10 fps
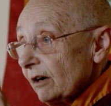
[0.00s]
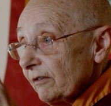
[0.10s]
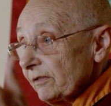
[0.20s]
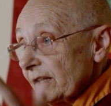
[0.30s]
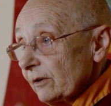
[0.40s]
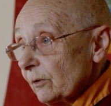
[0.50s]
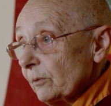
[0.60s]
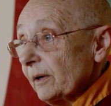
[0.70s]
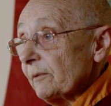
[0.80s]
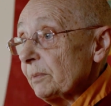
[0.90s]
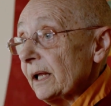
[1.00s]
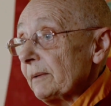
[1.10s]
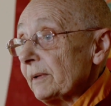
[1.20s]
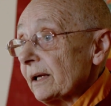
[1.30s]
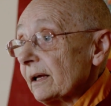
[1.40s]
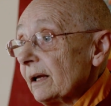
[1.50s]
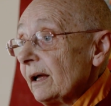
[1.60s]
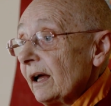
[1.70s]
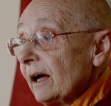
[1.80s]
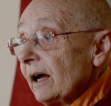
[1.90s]
rather than always blaming
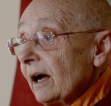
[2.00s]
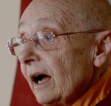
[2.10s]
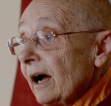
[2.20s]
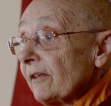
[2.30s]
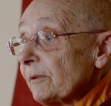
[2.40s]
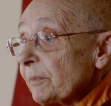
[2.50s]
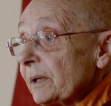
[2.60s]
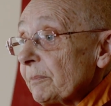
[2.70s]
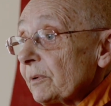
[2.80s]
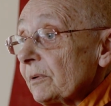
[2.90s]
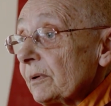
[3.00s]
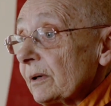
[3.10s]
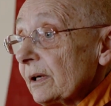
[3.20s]
other people